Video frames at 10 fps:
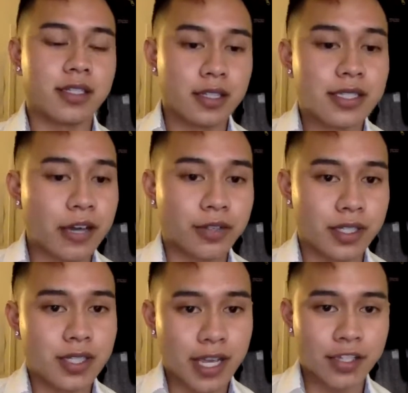the
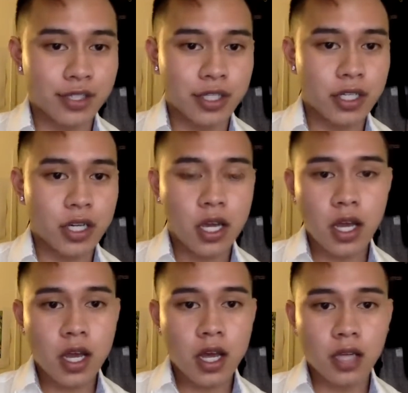Southeast Asian
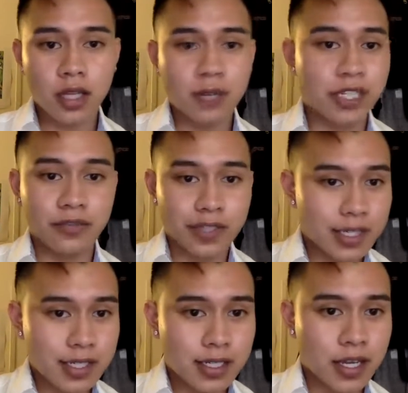clubs like
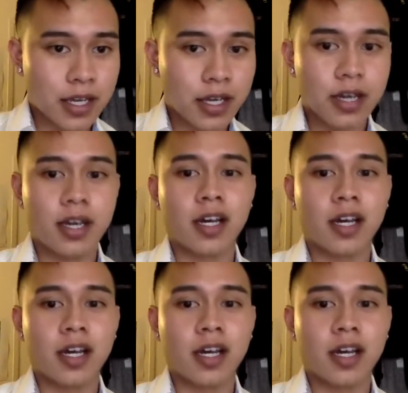VSA,